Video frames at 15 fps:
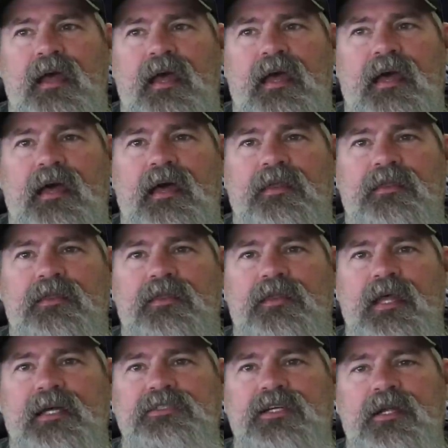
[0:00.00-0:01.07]
and
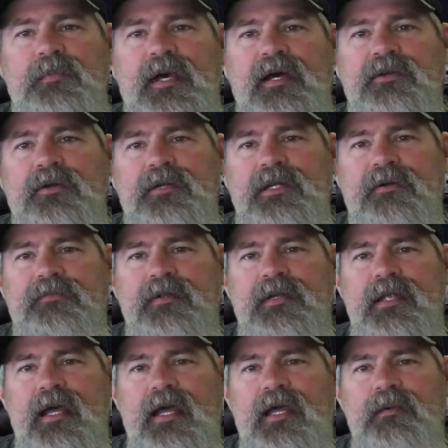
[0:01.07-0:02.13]
that's going to be under a different
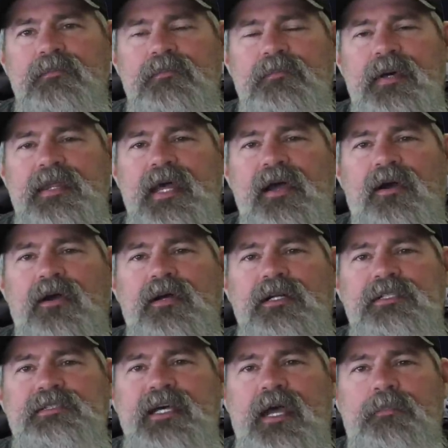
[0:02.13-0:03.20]
name, but they are going
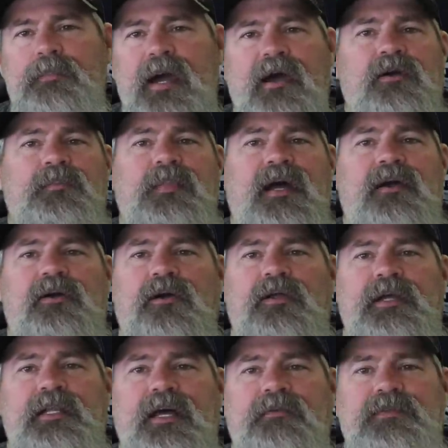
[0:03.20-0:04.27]
to say powered by
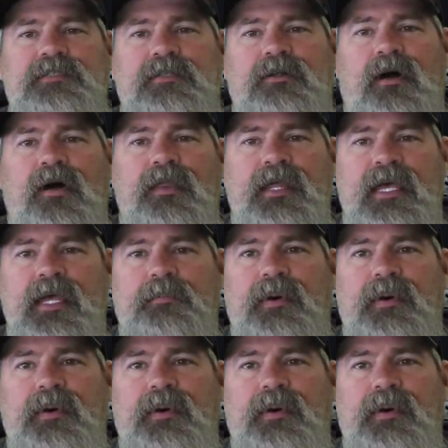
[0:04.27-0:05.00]
Harley Davidson on the